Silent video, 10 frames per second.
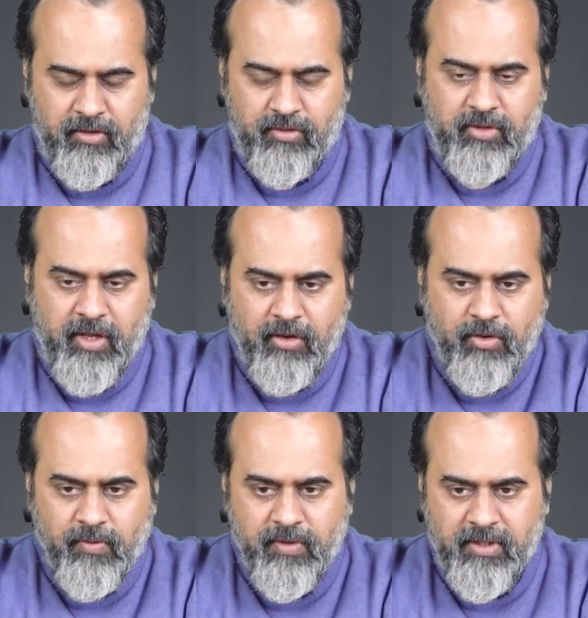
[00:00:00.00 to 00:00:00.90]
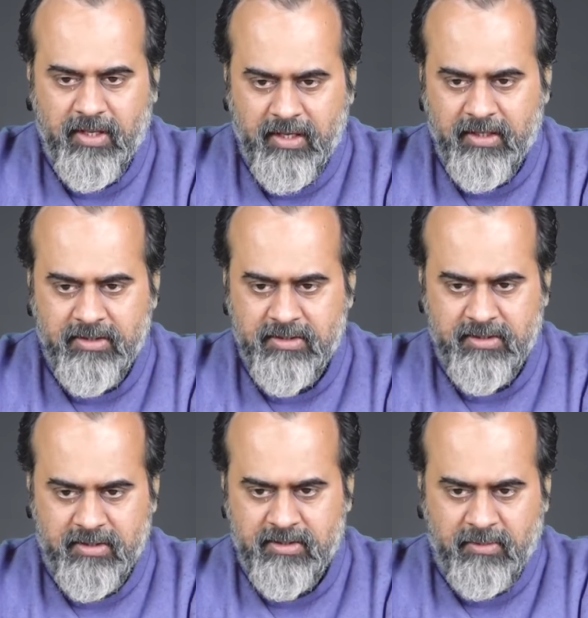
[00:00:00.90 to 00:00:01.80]
to think over
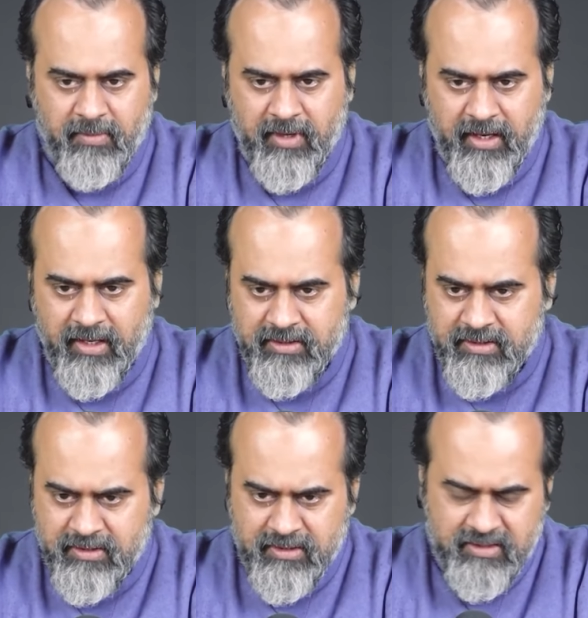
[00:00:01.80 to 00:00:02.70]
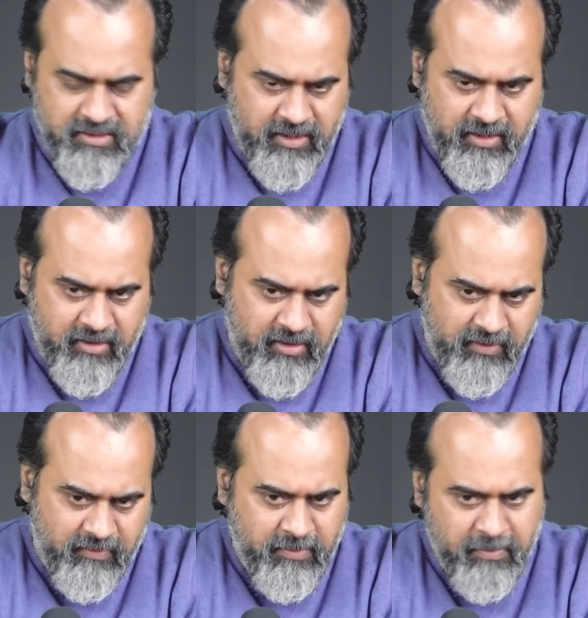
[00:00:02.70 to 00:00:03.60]
things, somebody is
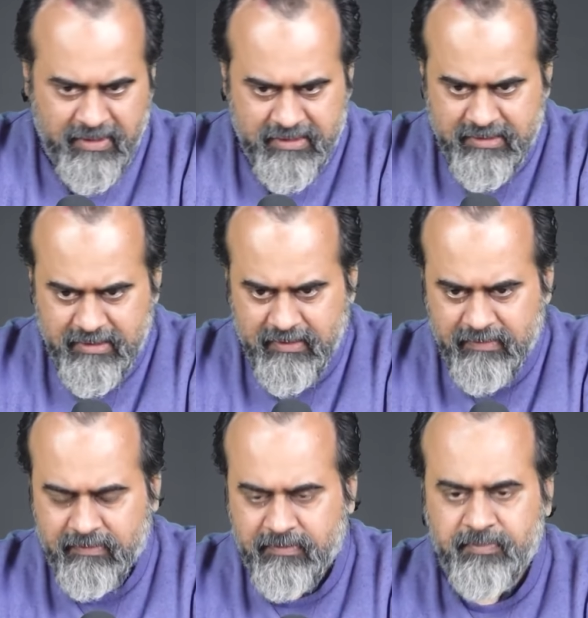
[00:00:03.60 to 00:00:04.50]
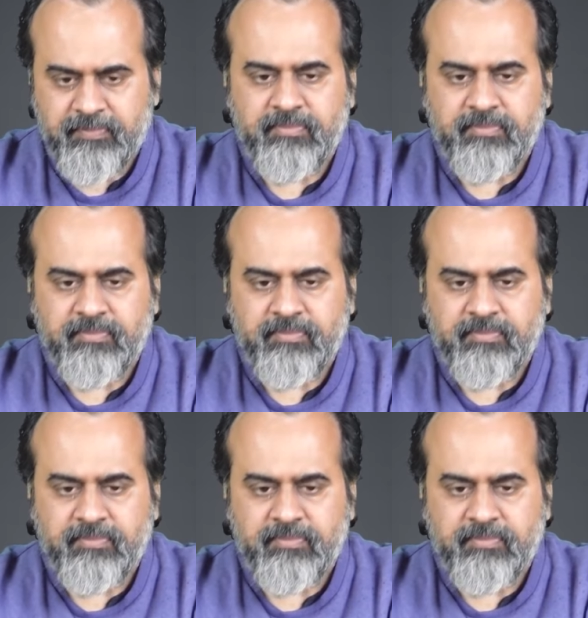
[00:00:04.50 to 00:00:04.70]
instinctive, impulsive.